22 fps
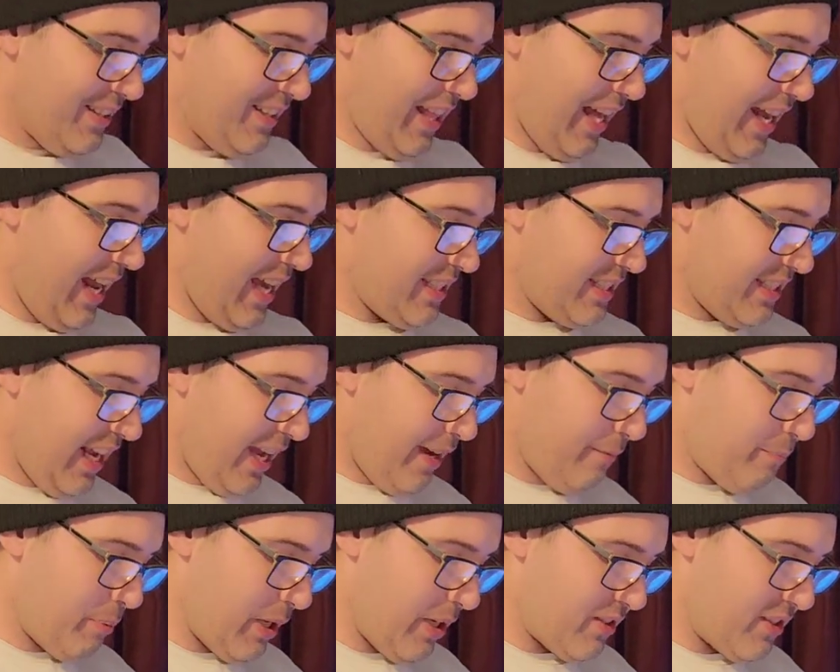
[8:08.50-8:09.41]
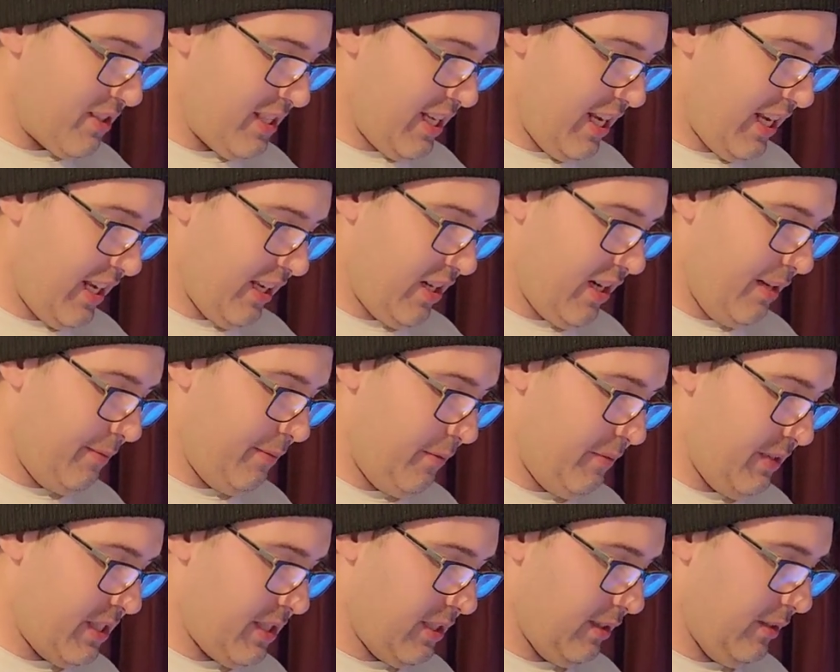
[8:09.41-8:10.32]
that has to have parts taken off
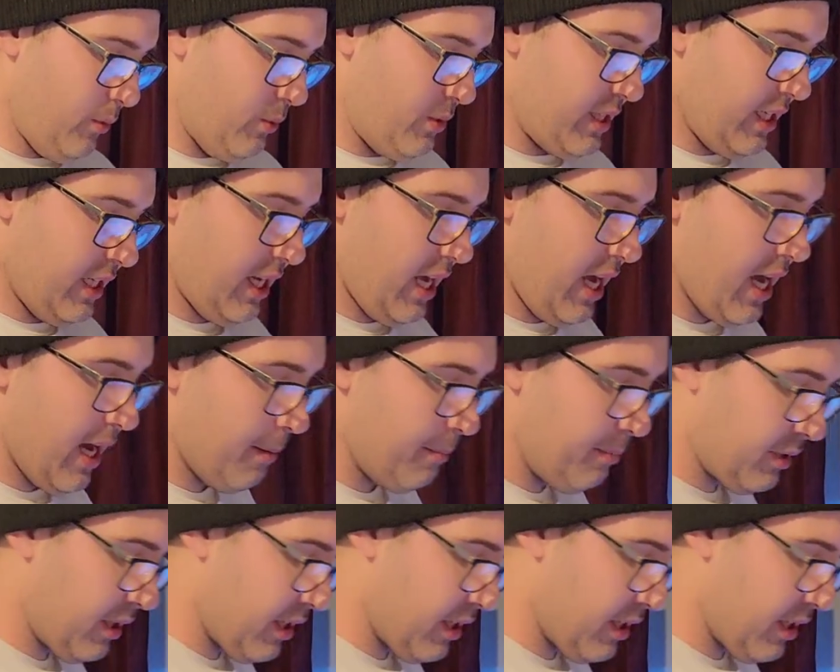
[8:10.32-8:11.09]
of it to loosen up,